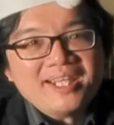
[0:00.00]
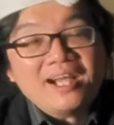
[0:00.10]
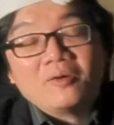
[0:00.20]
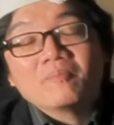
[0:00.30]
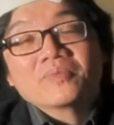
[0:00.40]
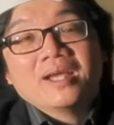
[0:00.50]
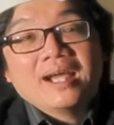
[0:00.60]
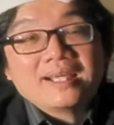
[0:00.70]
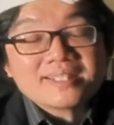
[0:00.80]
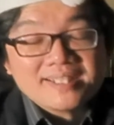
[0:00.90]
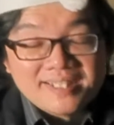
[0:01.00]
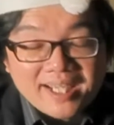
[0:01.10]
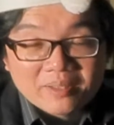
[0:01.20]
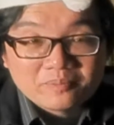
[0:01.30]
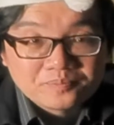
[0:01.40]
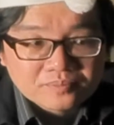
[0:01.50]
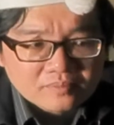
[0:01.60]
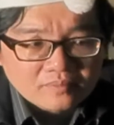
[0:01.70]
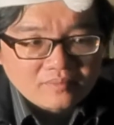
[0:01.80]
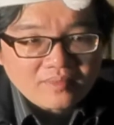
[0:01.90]
now as I said,
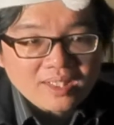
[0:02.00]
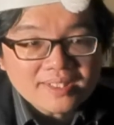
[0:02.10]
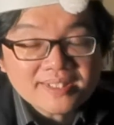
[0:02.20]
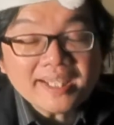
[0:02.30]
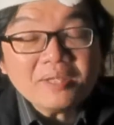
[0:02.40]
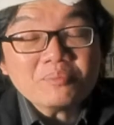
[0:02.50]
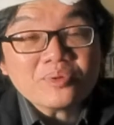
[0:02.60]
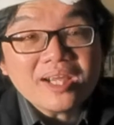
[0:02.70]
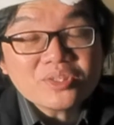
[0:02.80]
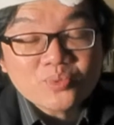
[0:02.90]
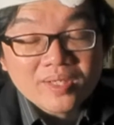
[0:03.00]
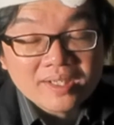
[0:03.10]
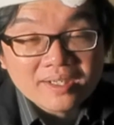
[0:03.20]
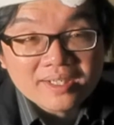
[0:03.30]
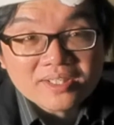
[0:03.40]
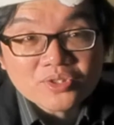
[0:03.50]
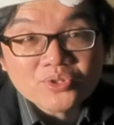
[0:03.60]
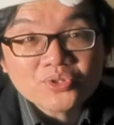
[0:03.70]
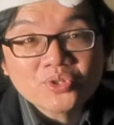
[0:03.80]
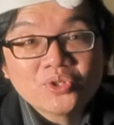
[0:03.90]
second prize winner is
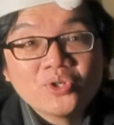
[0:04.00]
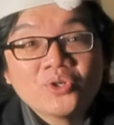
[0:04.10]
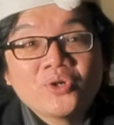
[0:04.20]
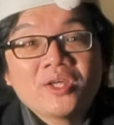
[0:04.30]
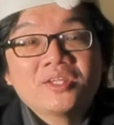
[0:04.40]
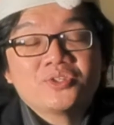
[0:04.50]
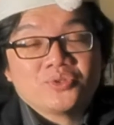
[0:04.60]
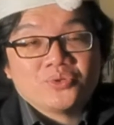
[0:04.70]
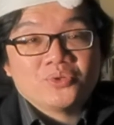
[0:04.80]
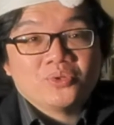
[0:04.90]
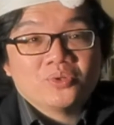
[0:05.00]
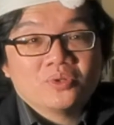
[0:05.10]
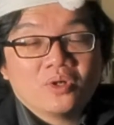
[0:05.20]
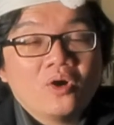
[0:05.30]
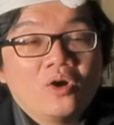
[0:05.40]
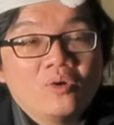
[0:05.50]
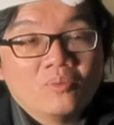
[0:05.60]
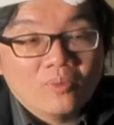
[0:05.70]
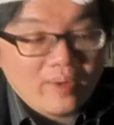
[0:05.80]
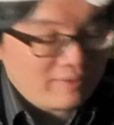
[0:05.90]
also going to go
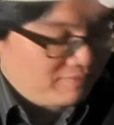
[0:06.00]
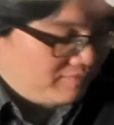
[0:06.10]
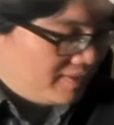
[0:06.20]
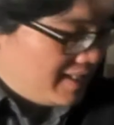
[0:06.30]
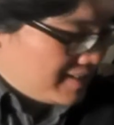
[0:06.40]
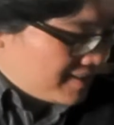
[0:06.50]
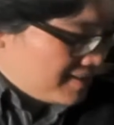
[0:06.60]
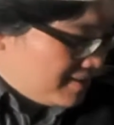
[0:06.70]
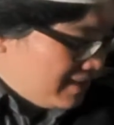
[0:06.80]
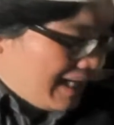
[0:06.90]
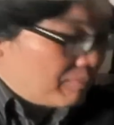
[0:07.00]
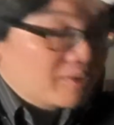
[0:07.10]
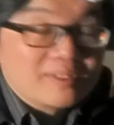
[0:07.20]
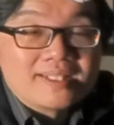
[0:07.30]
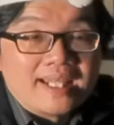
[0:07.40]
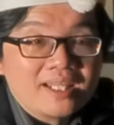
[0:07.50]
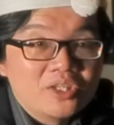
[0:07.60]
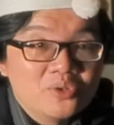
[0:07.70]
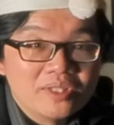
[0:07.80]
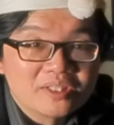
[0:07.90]
home with this. I'm going to be sending
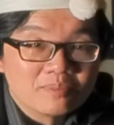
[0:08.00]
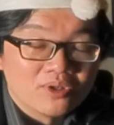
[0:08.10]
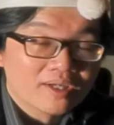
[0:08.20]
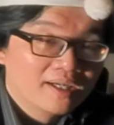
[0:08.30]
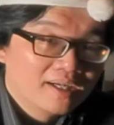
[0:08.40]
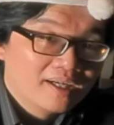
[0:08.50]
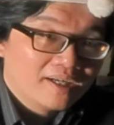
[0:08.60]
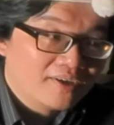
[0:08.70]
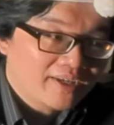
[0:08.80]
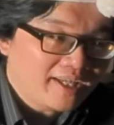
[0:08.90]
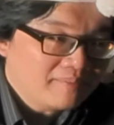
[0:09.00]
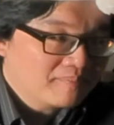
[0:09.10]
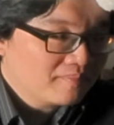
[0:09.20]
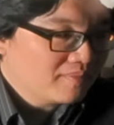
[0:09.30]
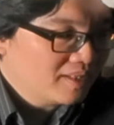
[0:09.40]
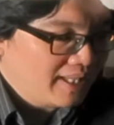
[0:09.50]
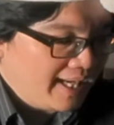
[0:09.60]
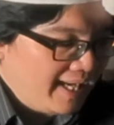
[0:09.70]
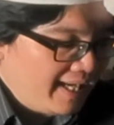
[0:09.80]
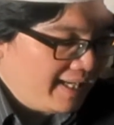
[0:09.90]
you this book. Okay,
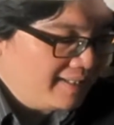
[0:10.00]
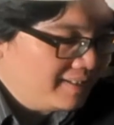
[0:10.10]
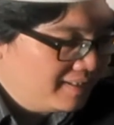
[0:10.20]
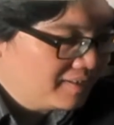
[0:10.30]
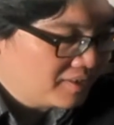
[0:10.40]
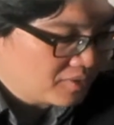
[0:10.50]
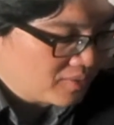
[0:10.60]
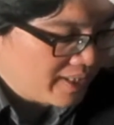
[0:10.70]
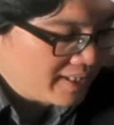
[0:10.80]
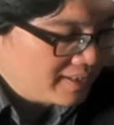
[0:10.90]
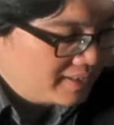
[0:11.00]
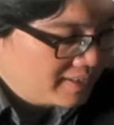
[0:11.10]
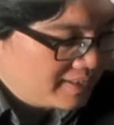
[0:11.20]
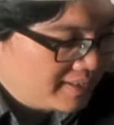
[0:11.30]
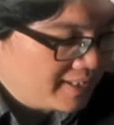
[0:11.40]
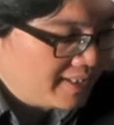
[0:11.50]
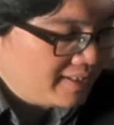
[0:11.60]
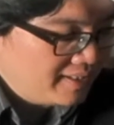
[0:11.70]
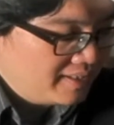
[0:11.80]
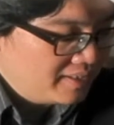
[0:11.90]
and right,
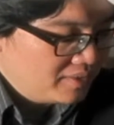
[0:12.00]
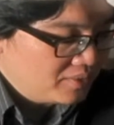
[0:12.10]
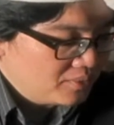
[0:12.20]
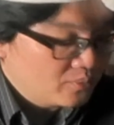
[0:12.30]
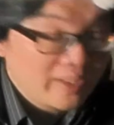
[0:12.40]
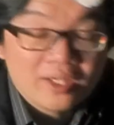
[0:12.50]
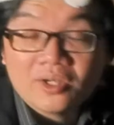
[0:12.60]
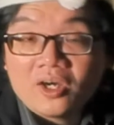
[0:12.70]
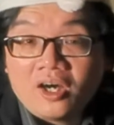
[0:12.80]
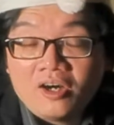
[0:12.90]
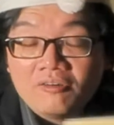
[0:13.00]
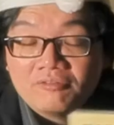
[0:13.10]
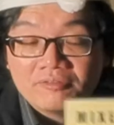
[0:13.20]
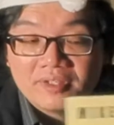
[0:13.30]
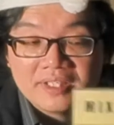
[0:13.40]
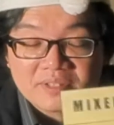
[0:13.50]
the winner of this